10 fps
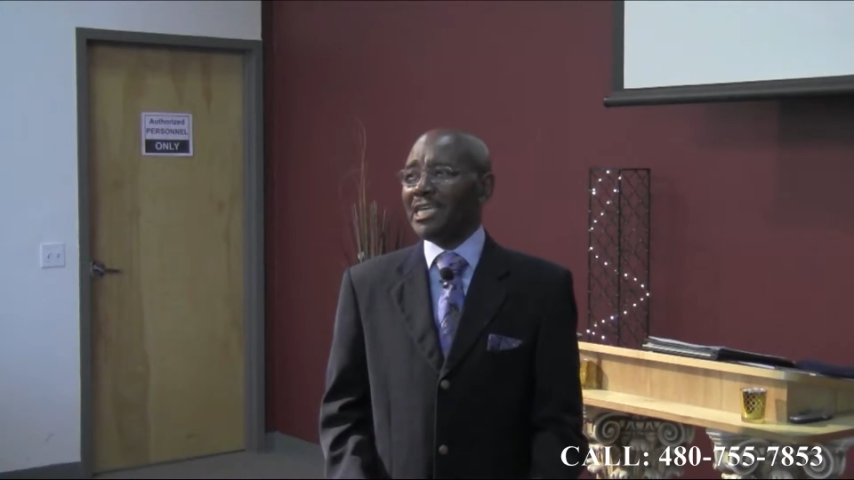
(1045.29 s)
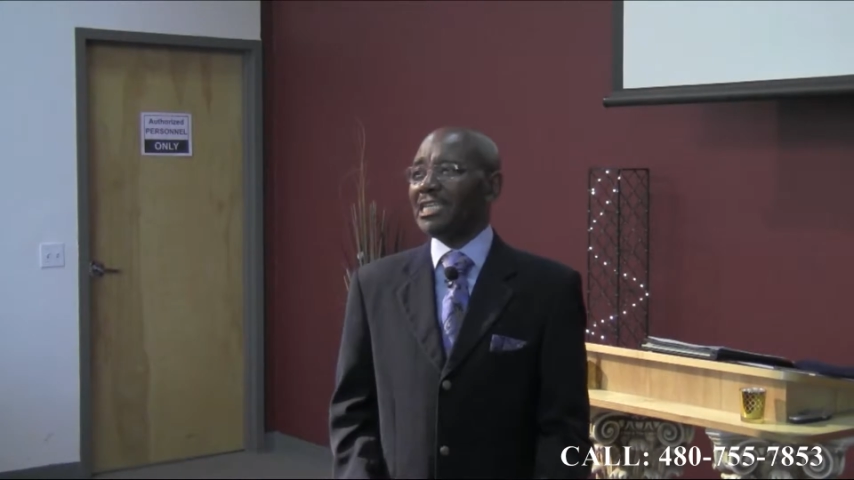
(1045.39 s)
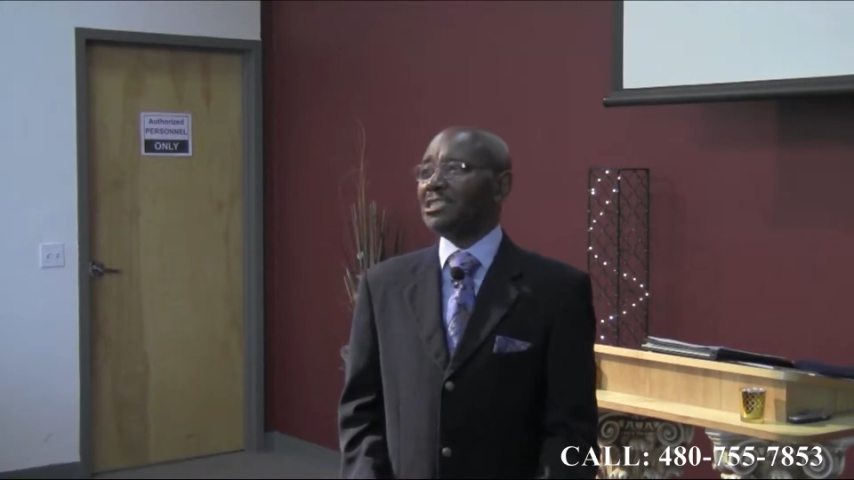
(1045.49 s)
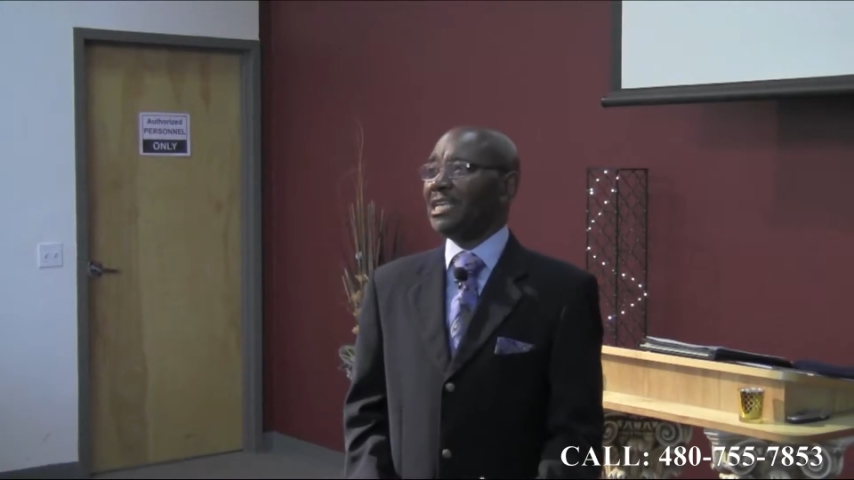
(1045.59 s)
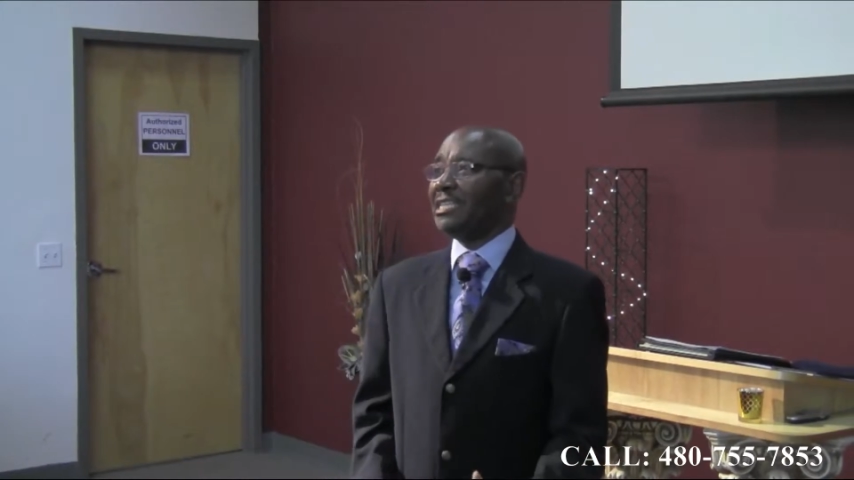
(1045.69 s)

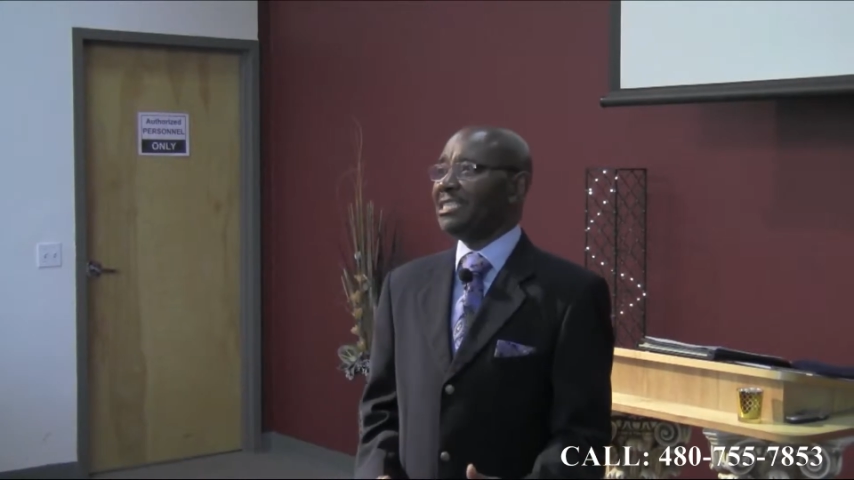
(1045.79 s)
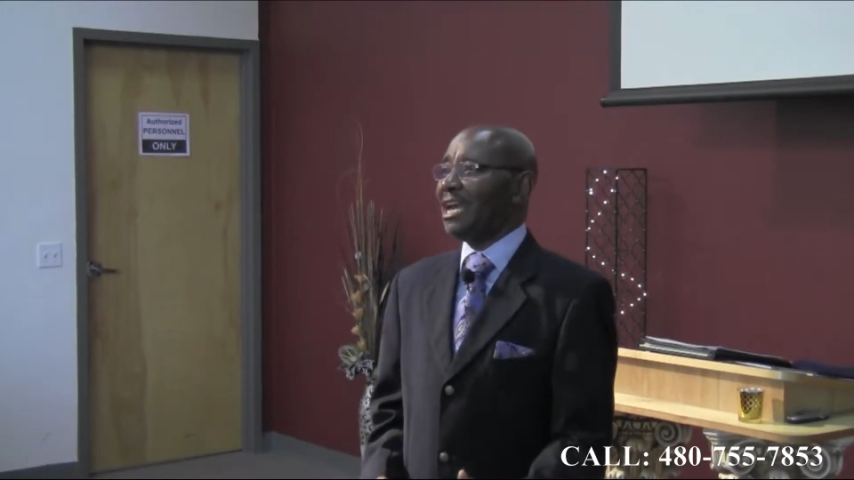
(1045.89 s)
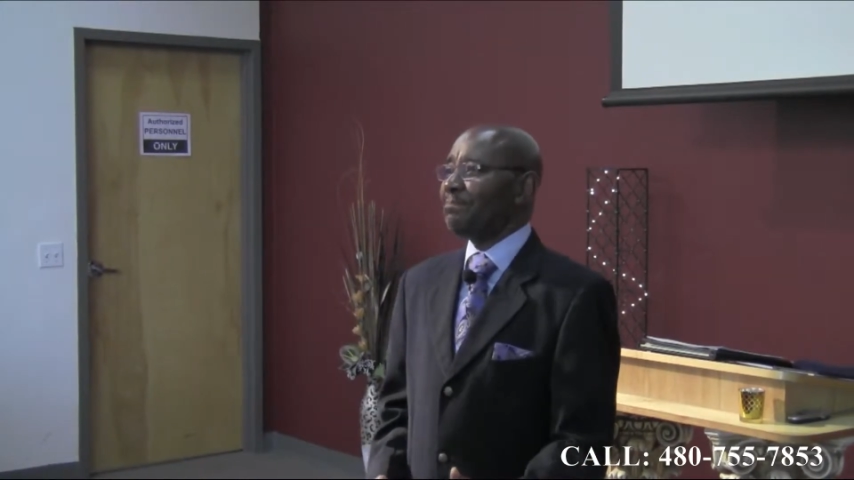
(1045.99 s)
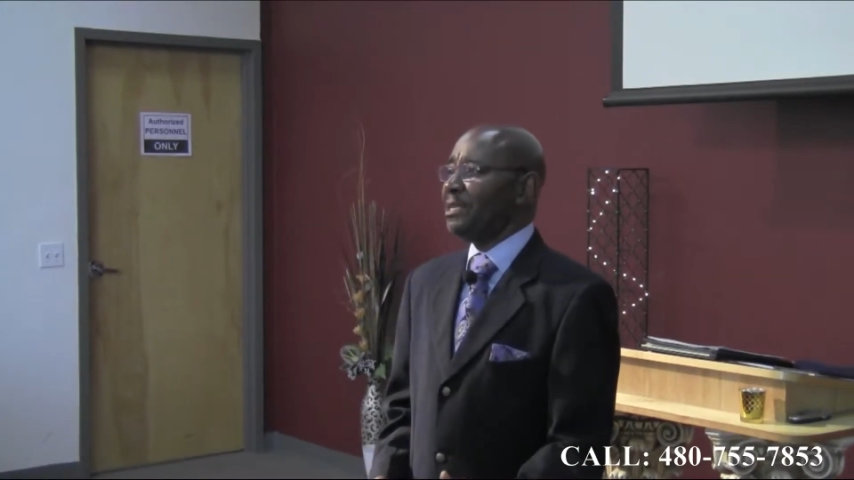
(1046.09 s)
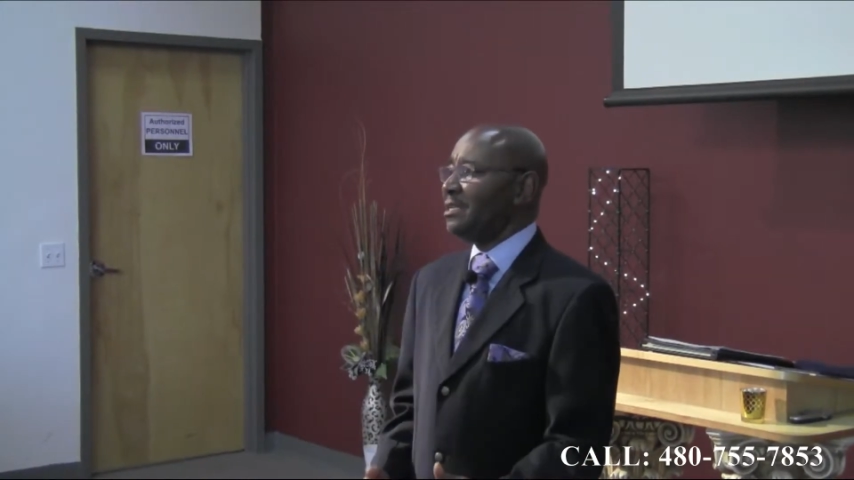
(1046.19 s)
it
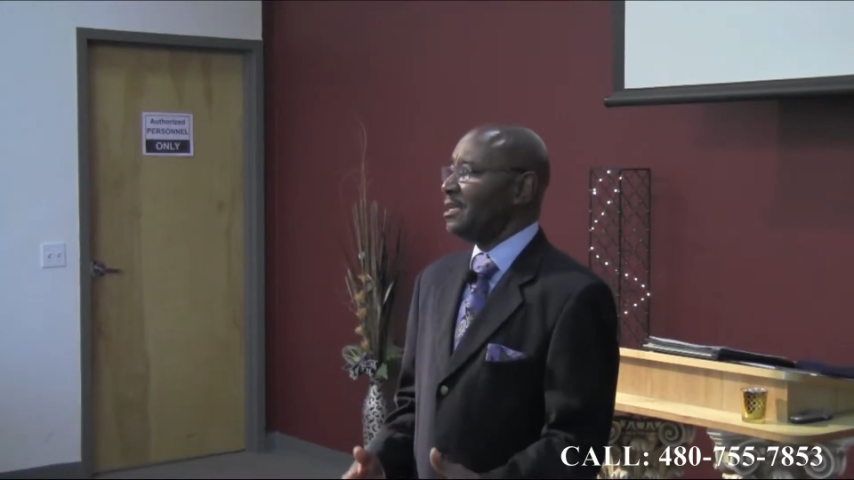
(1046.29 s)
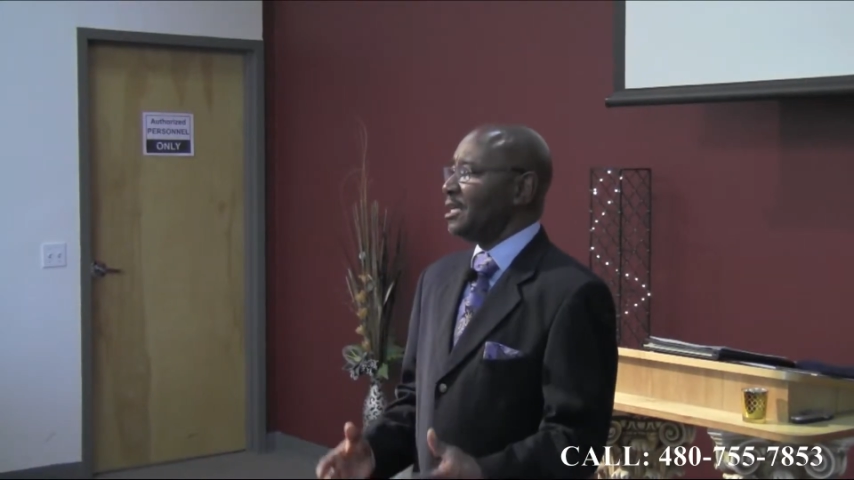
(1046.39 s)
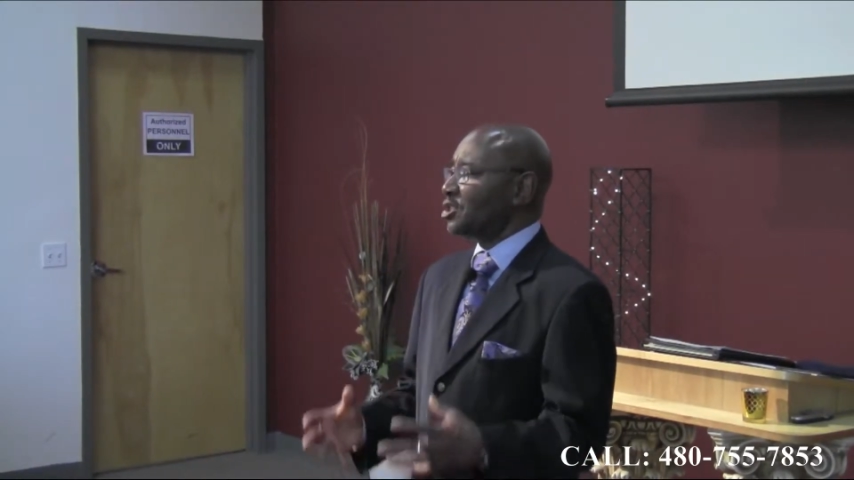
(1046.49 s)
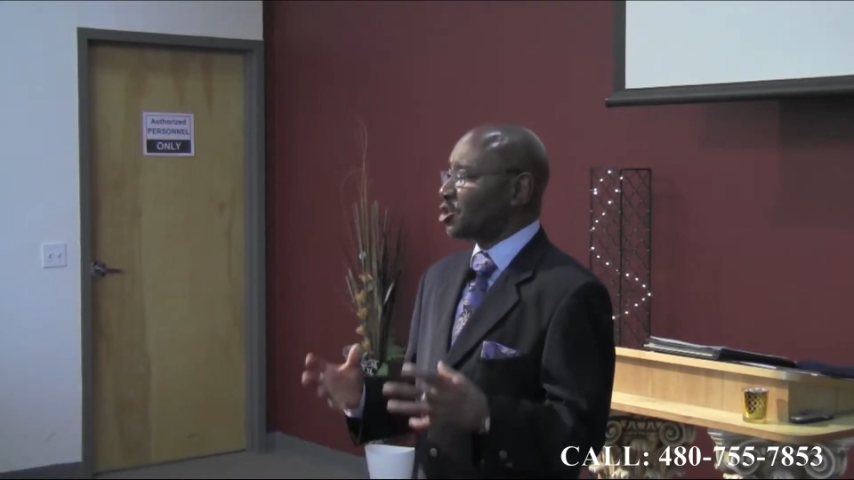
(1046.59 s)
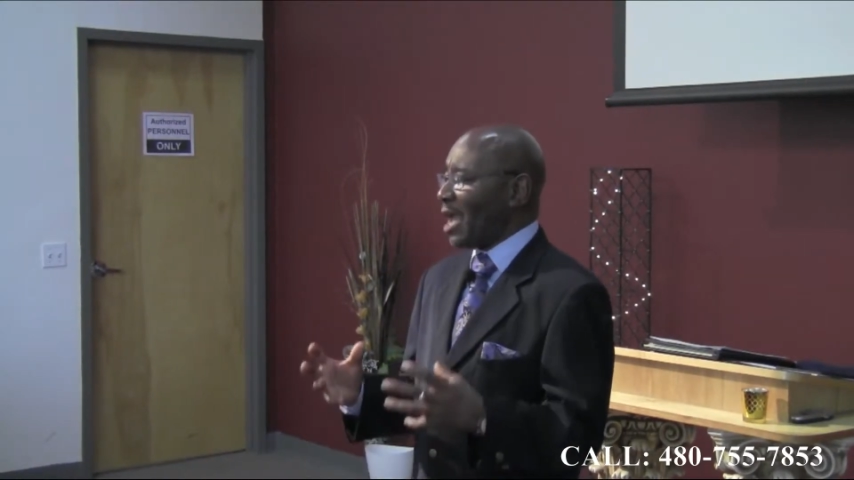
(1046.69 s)
kept me
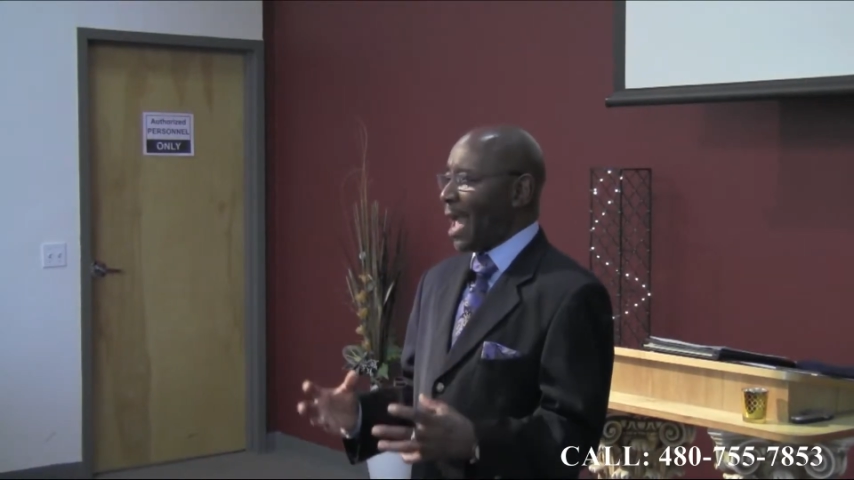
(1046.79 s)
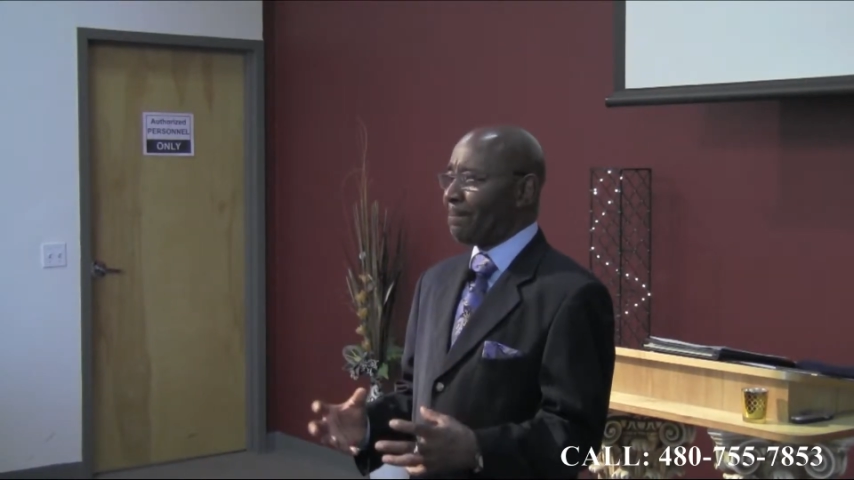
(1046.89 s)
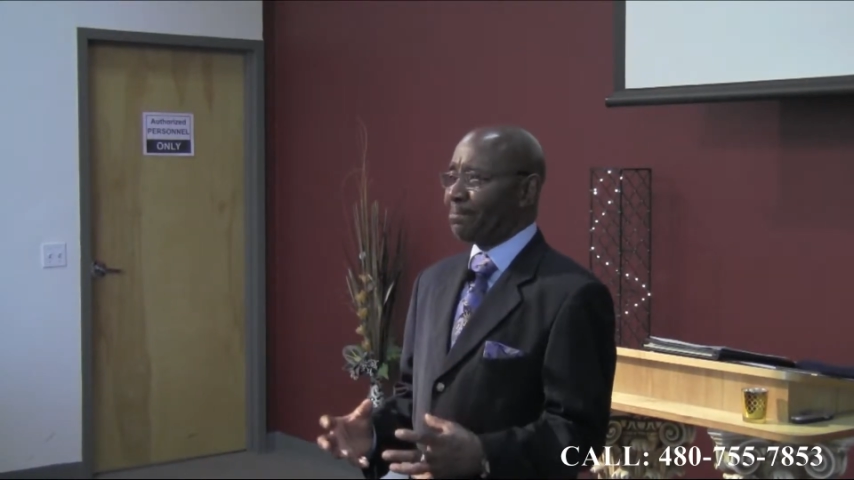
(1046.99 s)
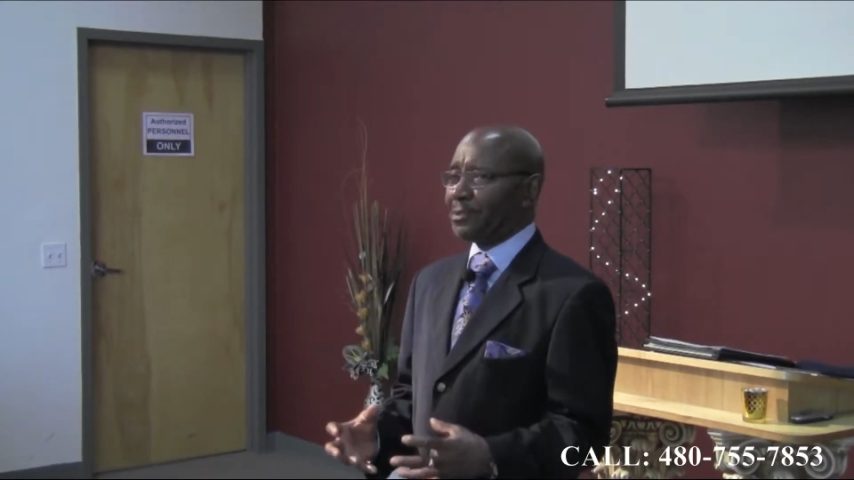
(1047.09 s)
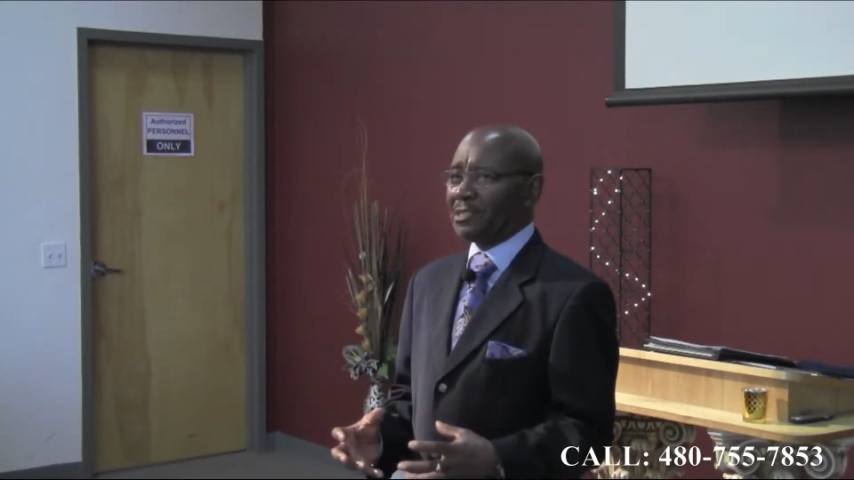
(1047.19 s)

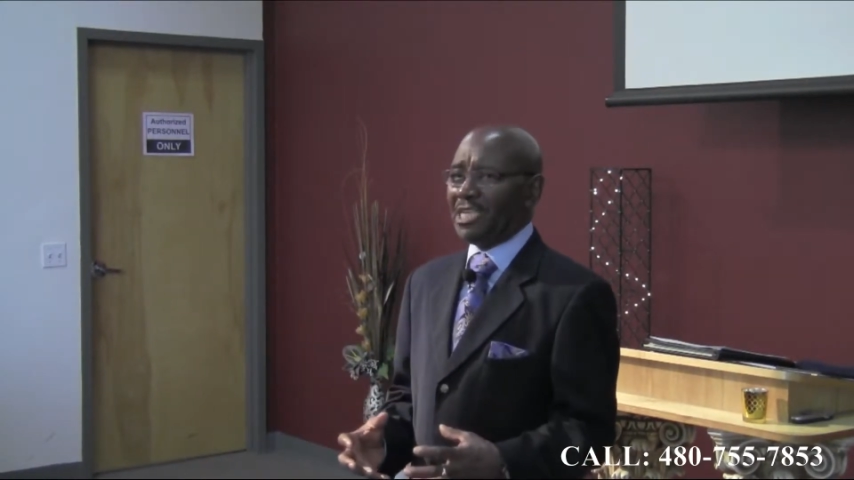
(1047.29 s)
trapped and